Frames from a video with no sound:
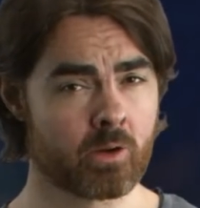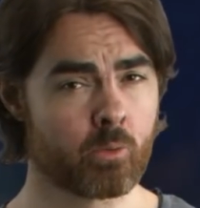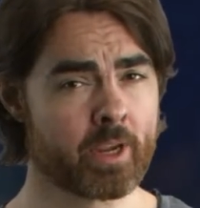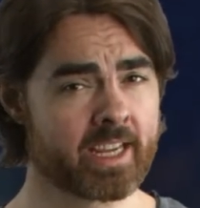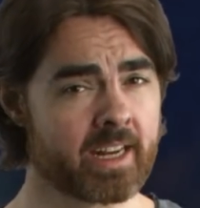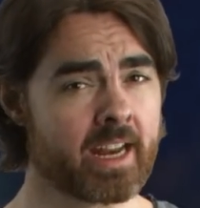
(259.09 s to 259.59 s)

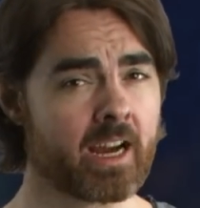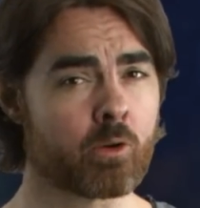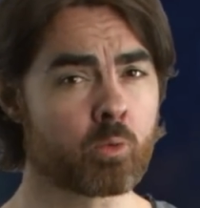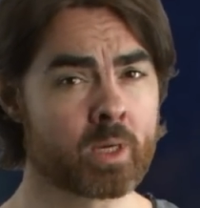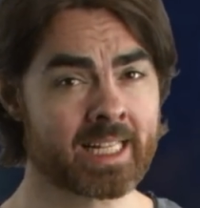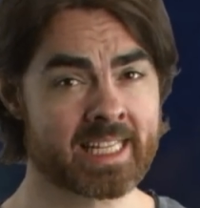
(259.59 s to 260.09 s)
we can now
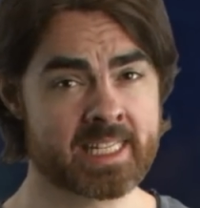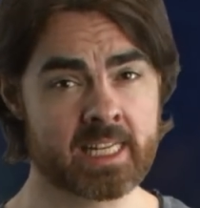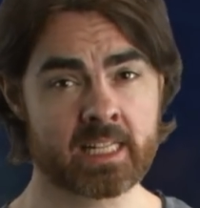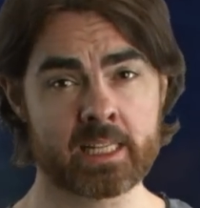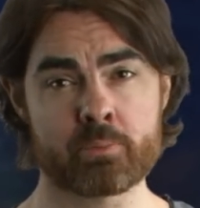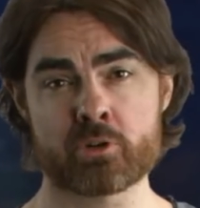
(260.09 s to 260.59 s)

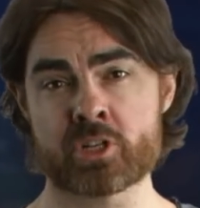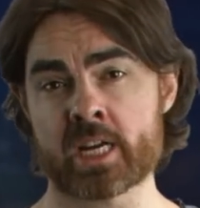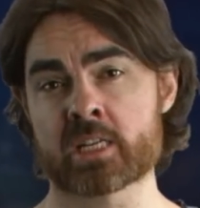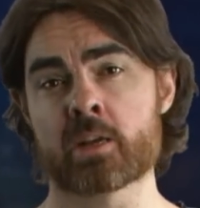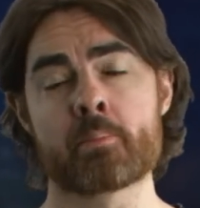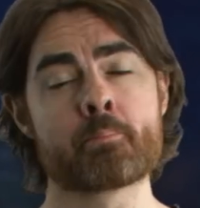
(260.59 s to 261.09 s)
realistically
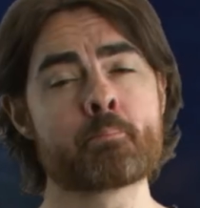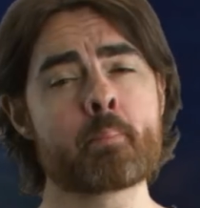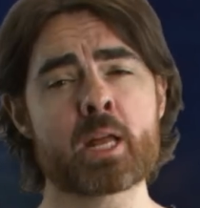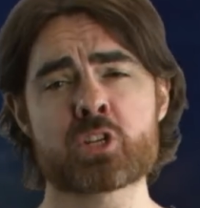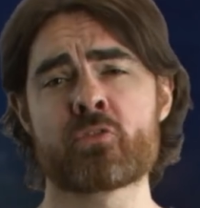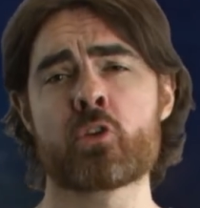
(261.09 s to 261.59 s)
project
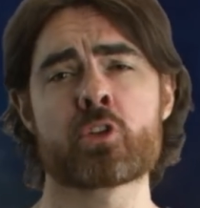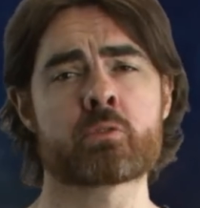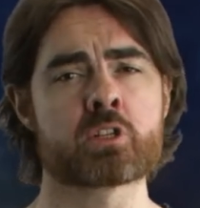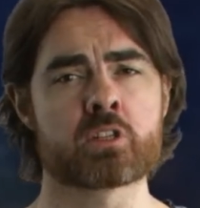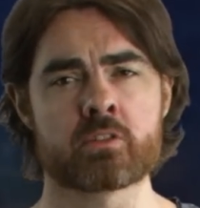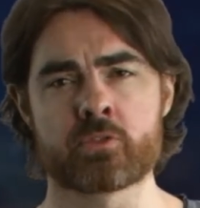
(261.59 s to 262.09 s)
much further
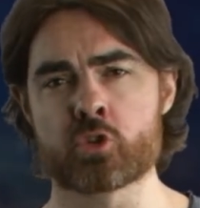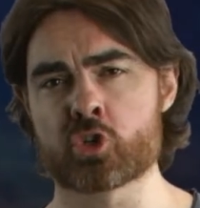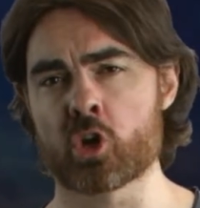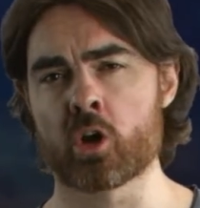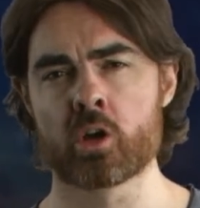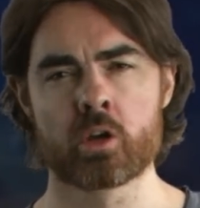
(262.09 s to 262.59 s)
into the
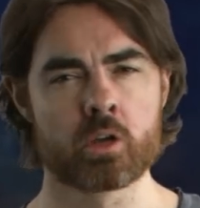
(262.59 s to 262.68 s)
future.